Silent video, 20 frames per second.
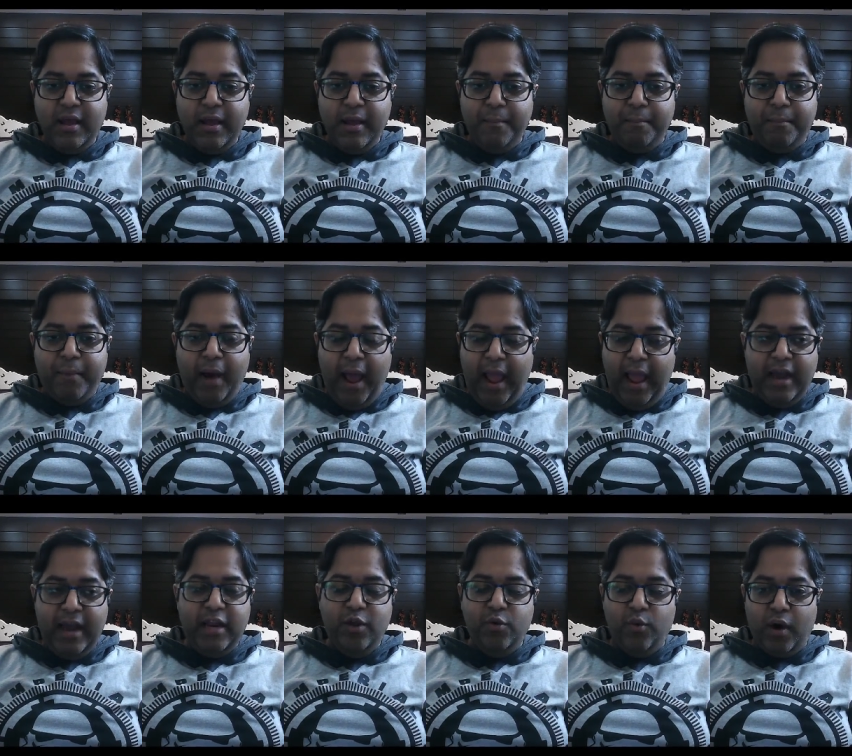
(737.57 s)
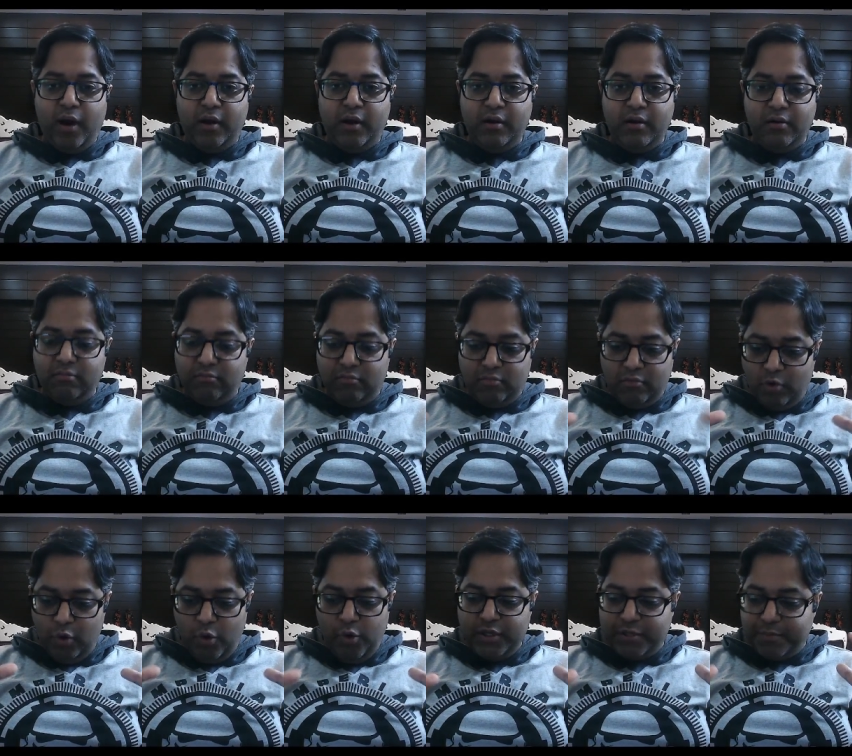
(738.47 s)
by anyone
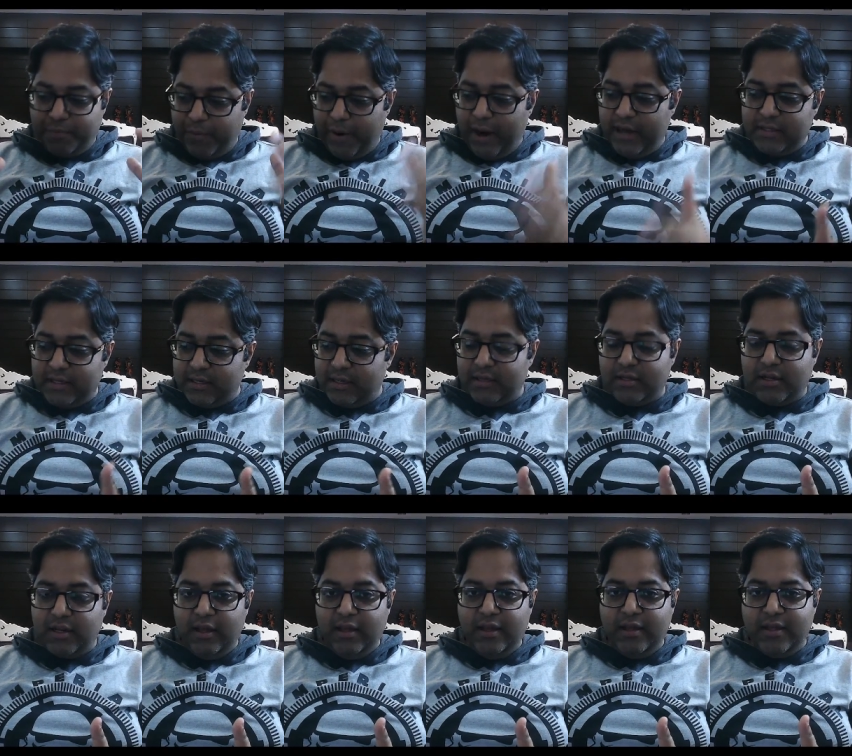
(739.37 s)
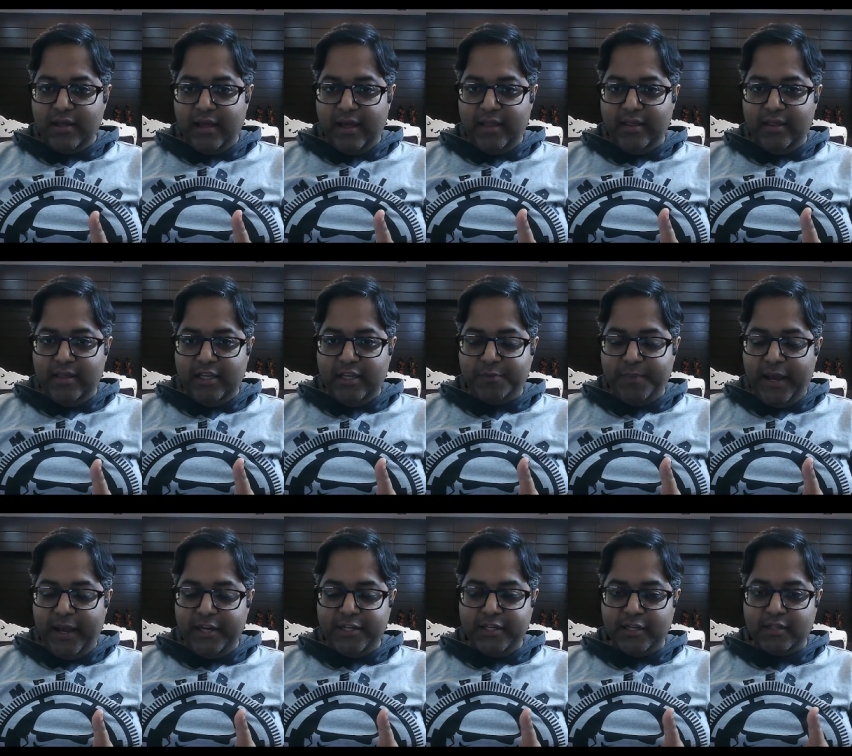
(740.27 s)
who is present in these
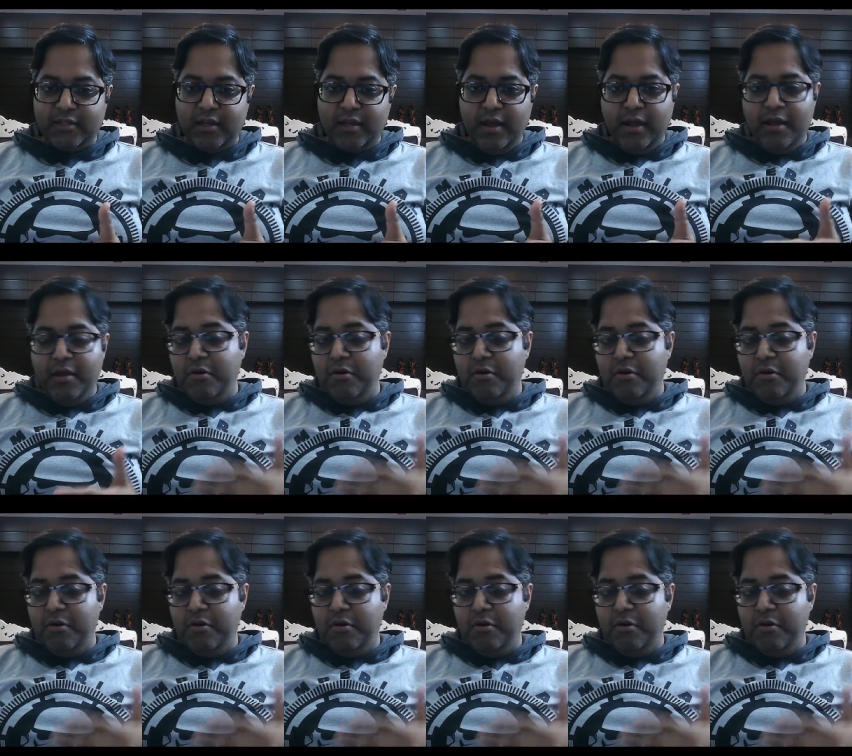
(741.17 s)
pages.